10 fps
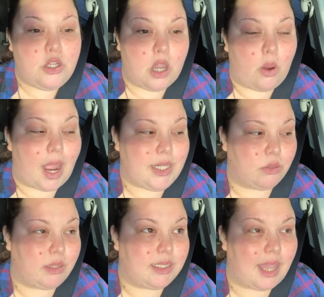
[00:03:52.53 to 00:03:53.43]
No, I
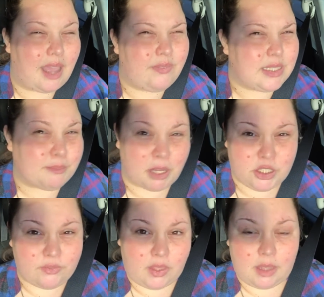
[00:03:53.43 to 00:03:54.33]
don't get to have as much
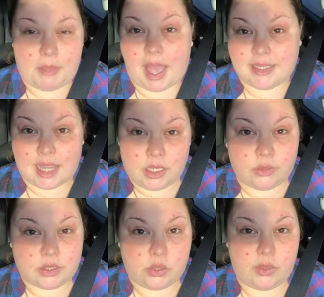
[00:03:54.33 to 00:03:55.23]
of them as I
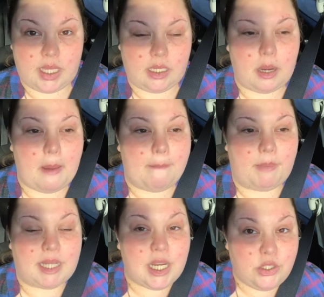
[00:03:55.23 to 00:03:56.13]
used to eat,
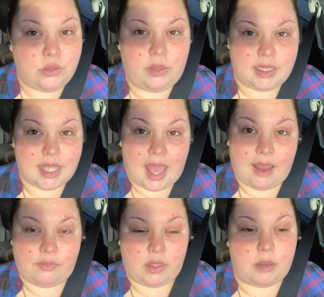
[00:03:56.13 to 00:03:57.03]
but I do get to
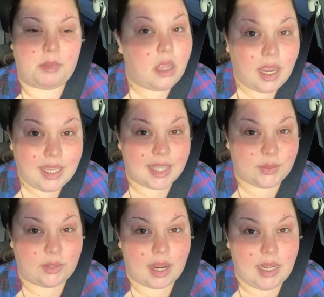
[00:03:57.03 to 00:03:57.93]
have them. Yes,
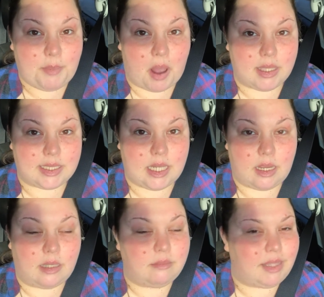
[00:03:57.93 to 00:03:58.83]
when I eat
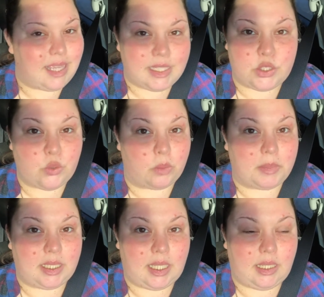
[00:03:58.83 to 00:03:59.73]
pasta, it's
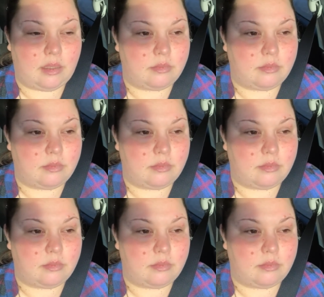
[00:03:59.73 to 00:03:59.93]
normally